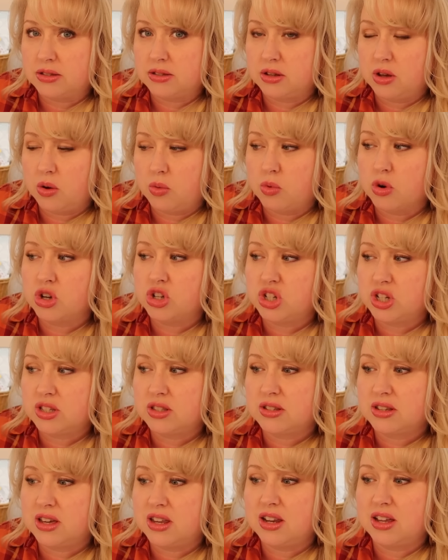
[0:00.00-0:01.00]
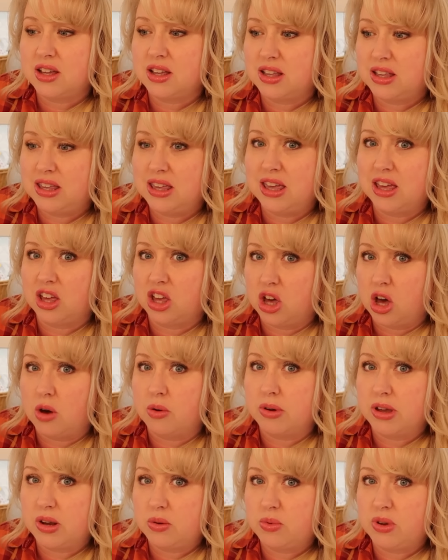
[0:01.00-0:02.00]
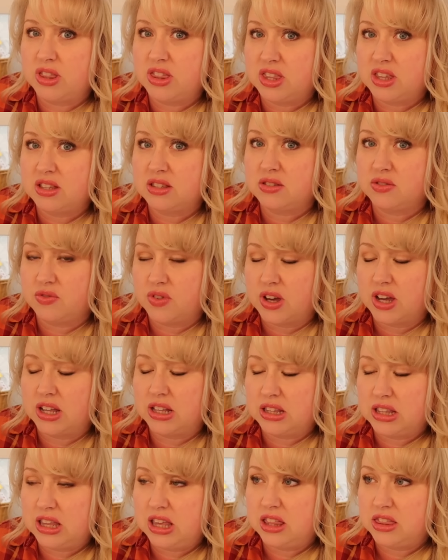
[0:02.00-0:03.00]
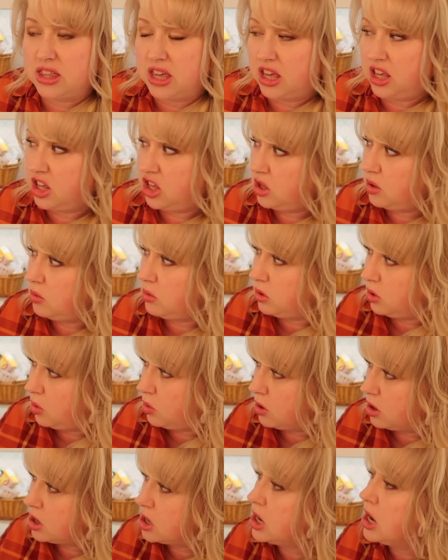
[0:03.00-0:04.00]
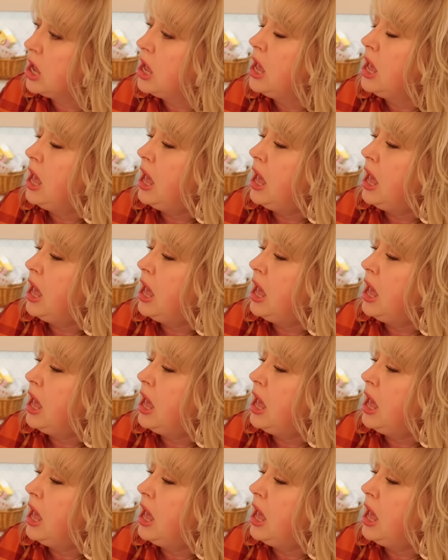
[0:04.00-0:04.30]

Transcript: So we're just gonna get going with this finally, thank you Lord.